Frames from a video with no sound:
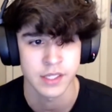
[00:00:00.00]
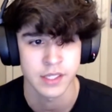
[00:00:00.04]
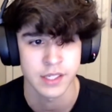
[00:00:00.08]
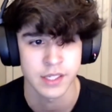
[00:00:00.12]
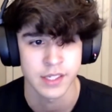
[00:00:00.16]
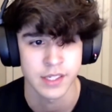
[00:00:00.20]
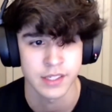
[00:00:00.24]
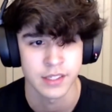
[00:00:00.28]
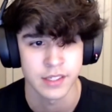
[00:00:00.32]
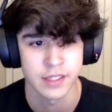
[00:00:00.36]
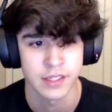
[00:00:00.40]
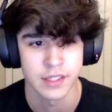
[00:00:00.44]

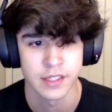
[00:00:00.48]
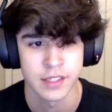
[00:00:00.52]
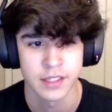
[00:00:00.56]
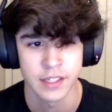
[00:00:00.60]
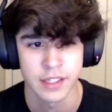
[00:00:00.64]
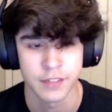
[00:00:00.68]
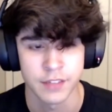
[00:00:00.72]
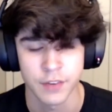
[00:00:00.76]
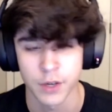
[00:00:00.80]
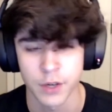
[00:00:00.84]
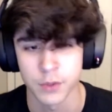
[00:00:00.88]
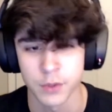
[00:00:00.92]
Like
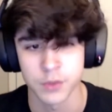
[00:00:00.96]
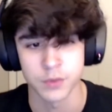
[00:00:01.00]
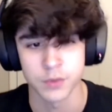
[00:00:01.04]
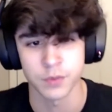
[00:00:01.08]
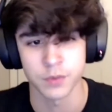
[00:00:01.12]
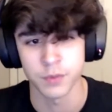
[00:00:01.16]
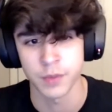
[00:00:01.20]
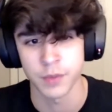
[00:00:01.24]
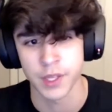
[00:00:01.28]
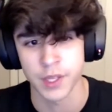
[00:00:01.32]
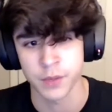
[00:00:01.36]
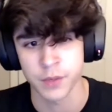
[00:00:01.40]
if I would
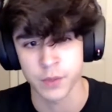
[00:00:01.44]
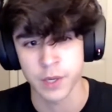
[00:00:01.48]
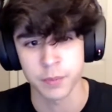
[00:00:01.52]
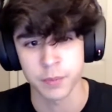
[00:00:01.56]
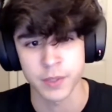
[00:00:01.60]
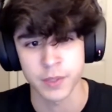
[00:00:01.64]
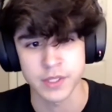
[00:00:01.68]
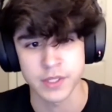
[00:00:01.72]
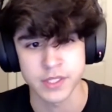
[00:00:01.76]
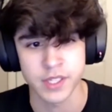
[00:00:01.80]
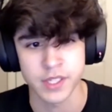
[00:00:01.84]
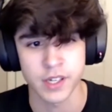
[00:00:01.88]
like when I
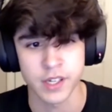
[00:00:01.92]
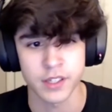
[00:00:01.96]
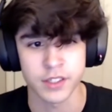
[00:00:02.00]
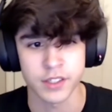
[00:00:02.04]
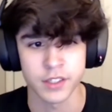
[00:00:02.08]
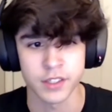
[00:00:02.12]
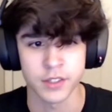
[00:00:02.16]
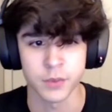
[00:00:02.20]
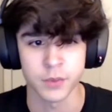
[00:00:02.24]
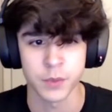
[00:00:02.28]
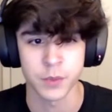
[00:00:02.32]
played soccer,